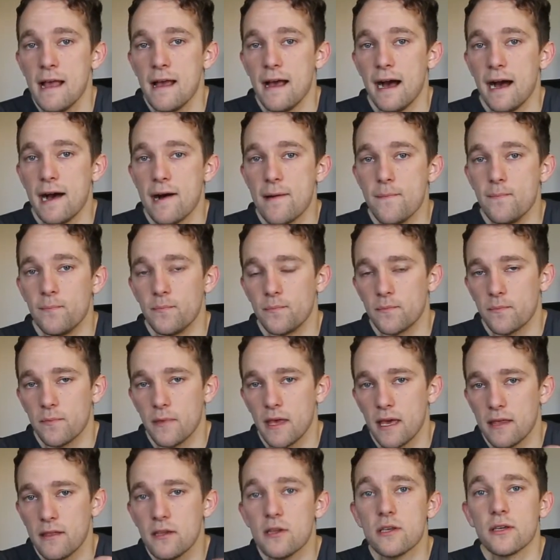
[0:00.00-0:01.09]
And
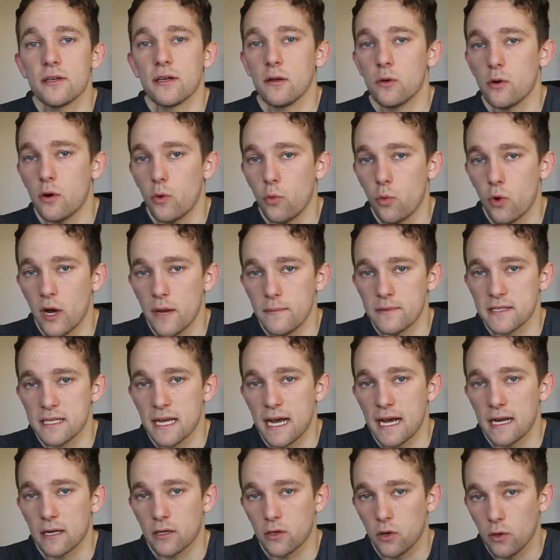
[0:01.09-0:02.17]
then you can go to a
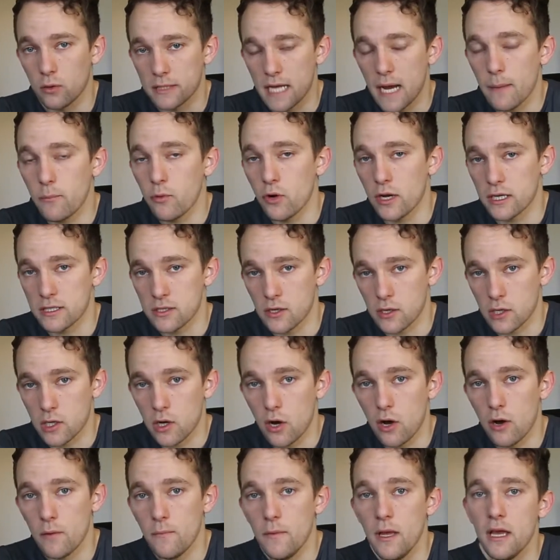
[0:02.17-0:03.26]
website called
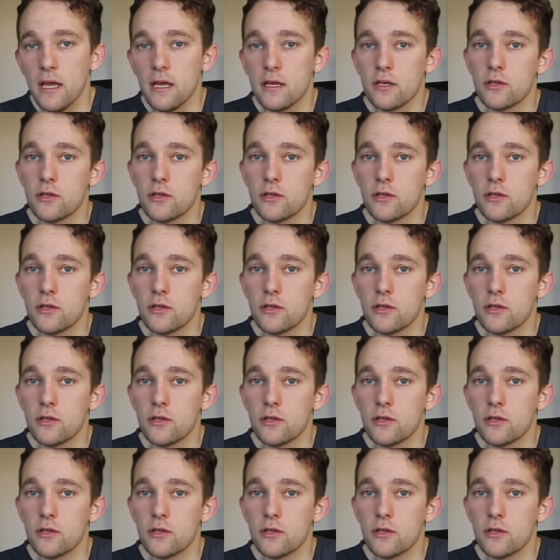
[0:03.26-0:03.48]
Upwork.com.